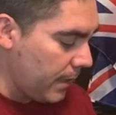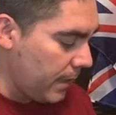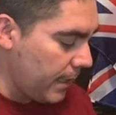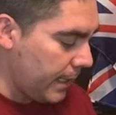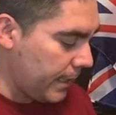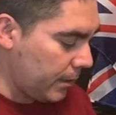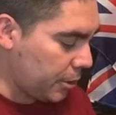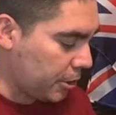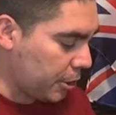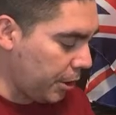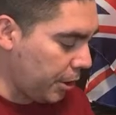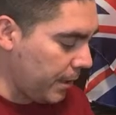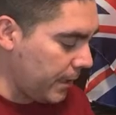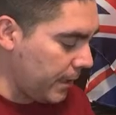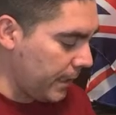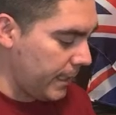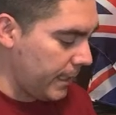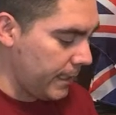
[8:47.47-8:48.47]
And I'll show you
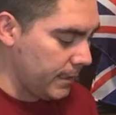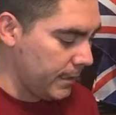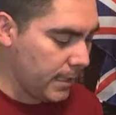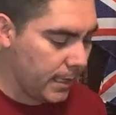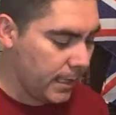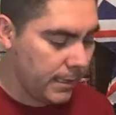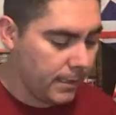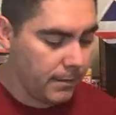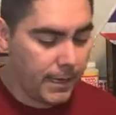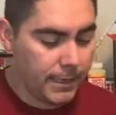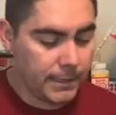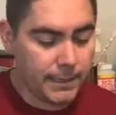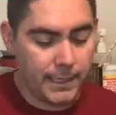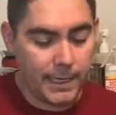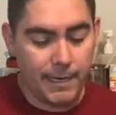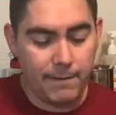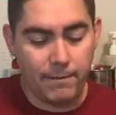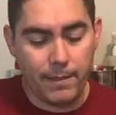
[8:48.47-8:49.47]
that inside here,
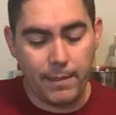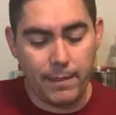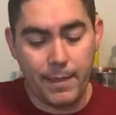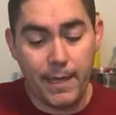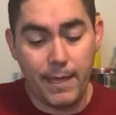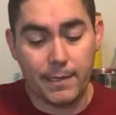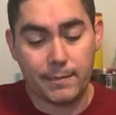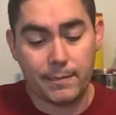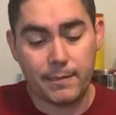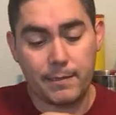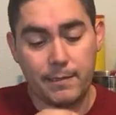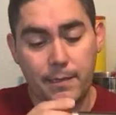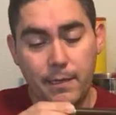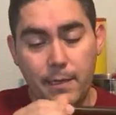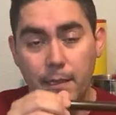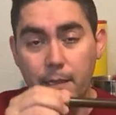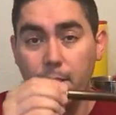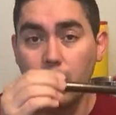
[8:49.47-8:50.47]
actually, even this
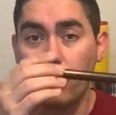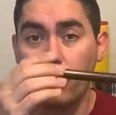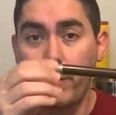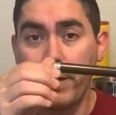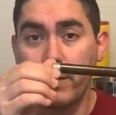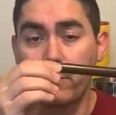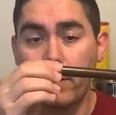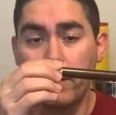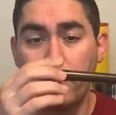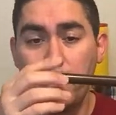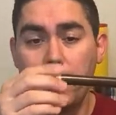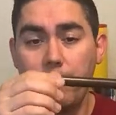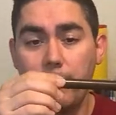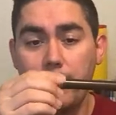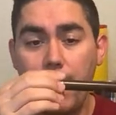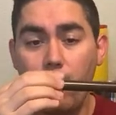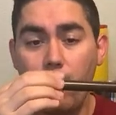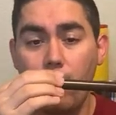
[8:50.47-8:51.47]
little piece right here, even
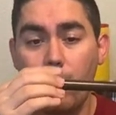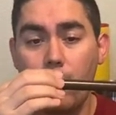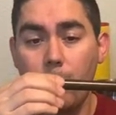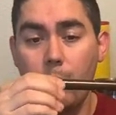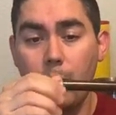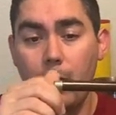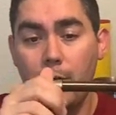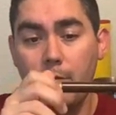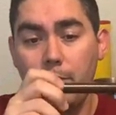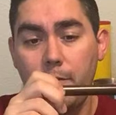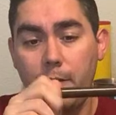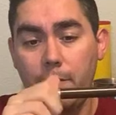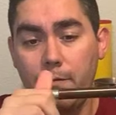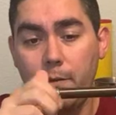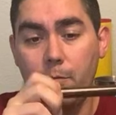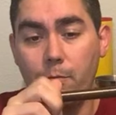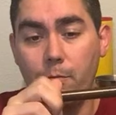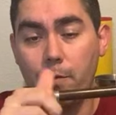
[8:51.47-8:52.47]
that will come off if
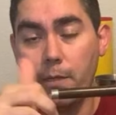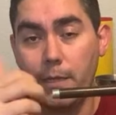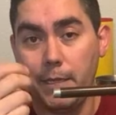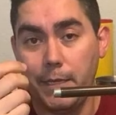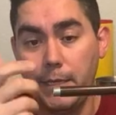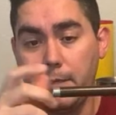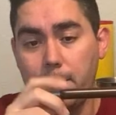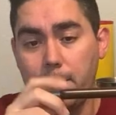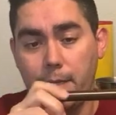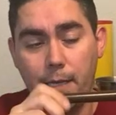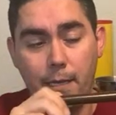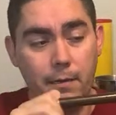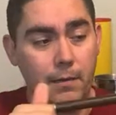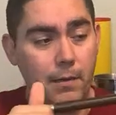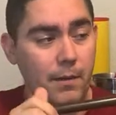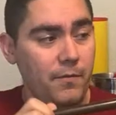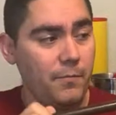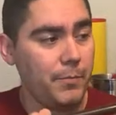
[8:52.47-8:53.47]
you really need to get it
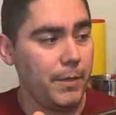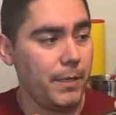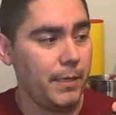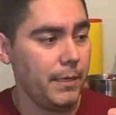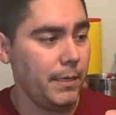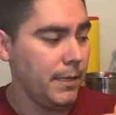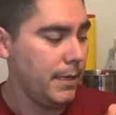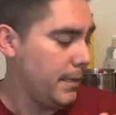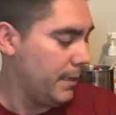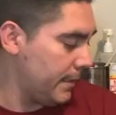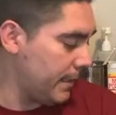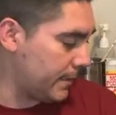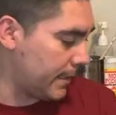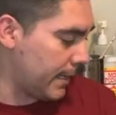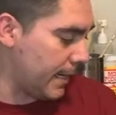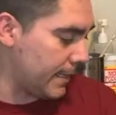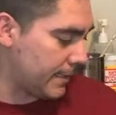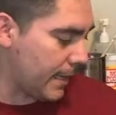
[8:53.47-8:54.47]
off. But in this
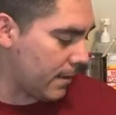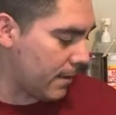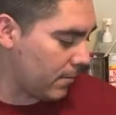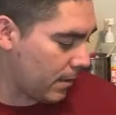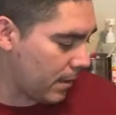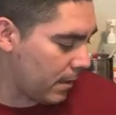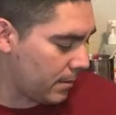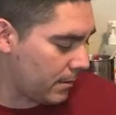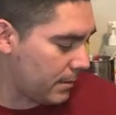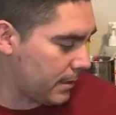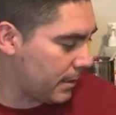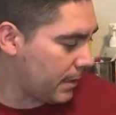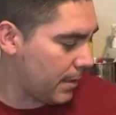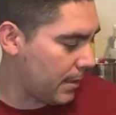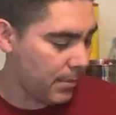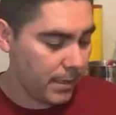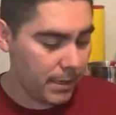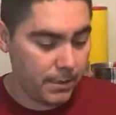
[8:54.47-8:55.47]
case, I don't care. It's not
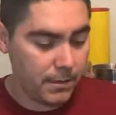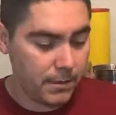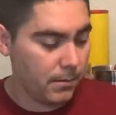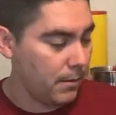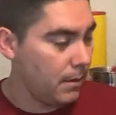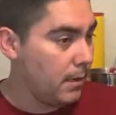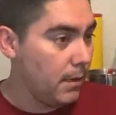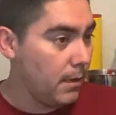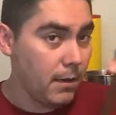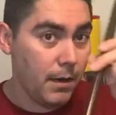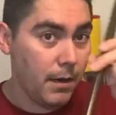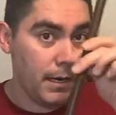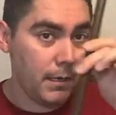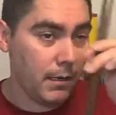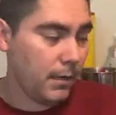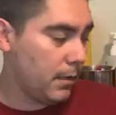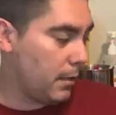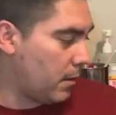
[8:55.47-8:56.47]
that big a deal. All right,
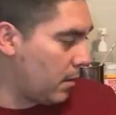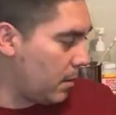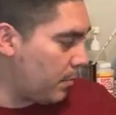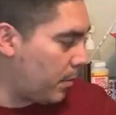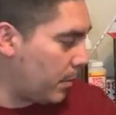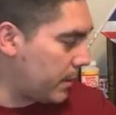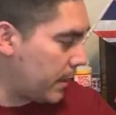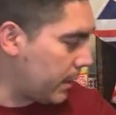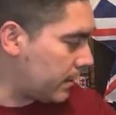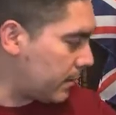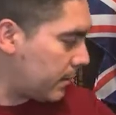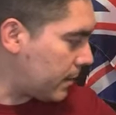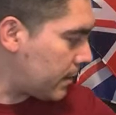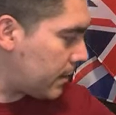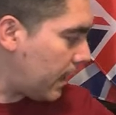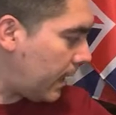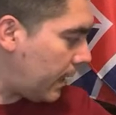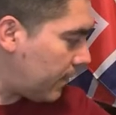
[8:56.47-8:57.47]
I'm going to go ahead and put that to the
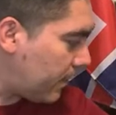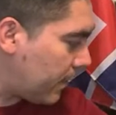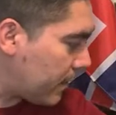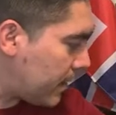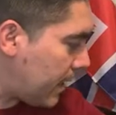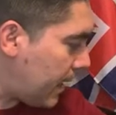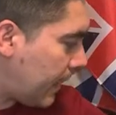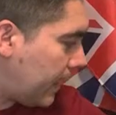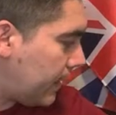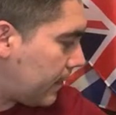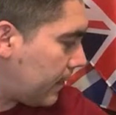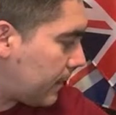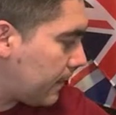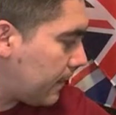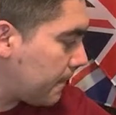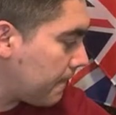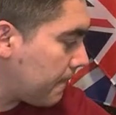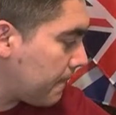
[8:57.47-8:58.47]
side for a second.
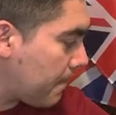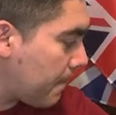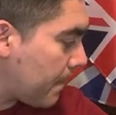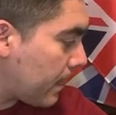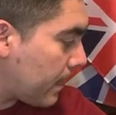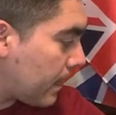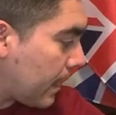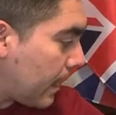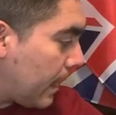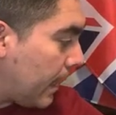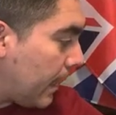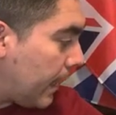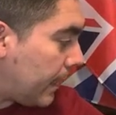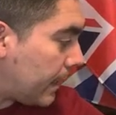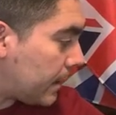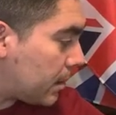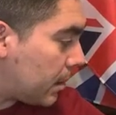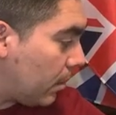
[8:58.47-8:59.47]
And
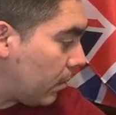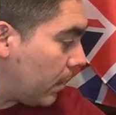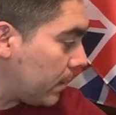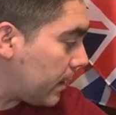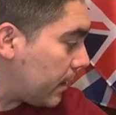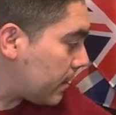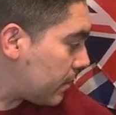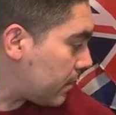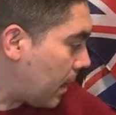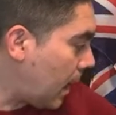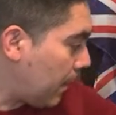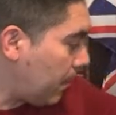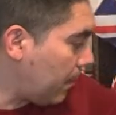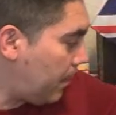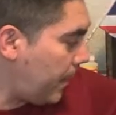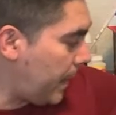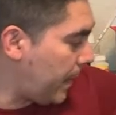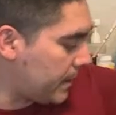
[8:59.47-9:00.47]
I still want this upper
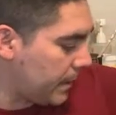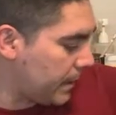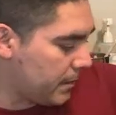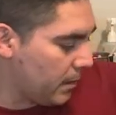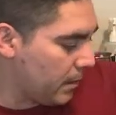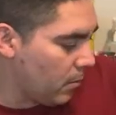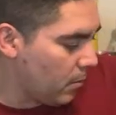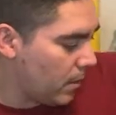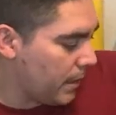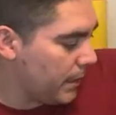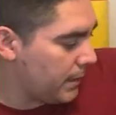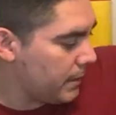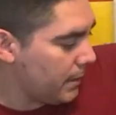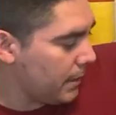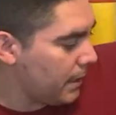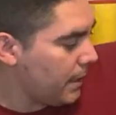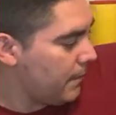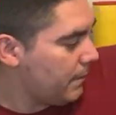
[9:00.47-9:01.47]
piece. I still want it to
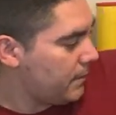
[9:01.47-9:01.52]
live.